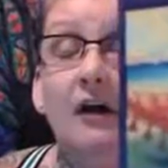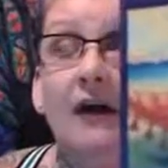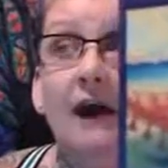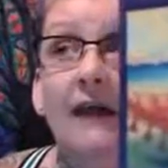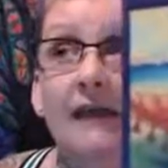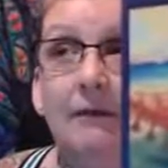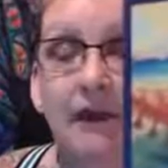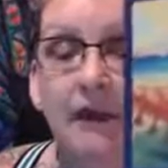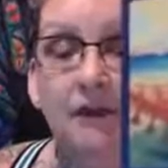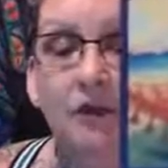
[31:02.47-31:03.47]
I keep
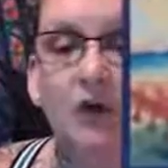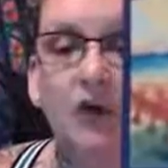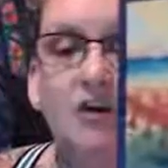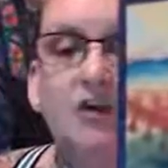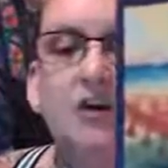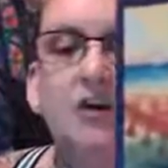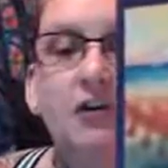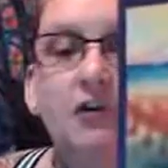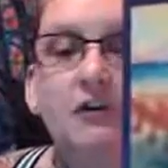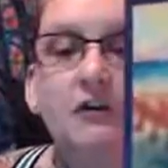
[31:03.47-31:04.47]
getting the word
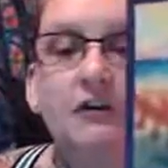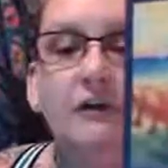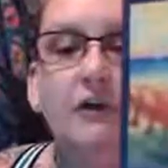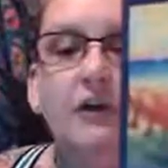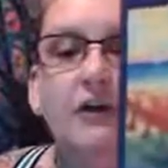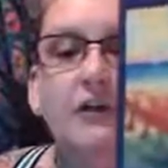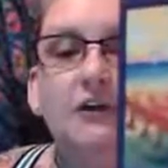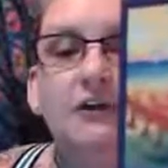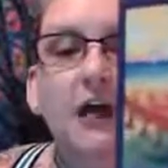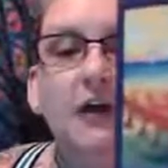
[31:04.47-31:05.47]
journal. So
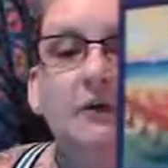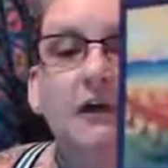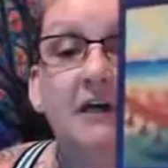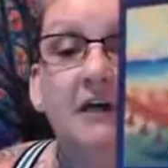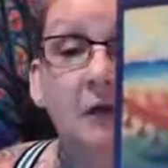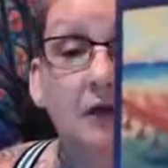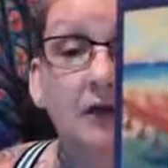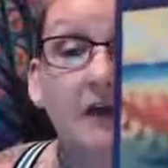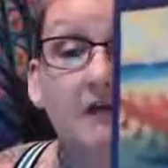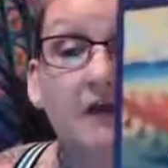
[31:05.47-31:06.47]
that could be another
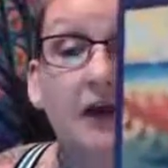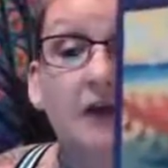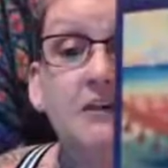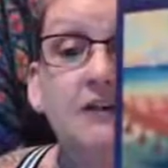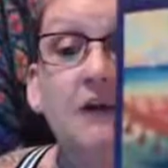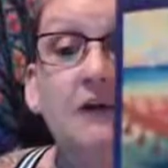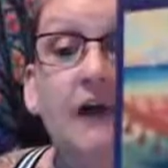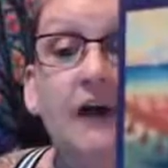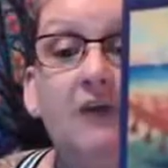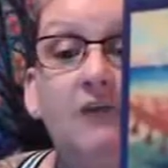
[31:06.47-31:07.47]
thing for your self-care,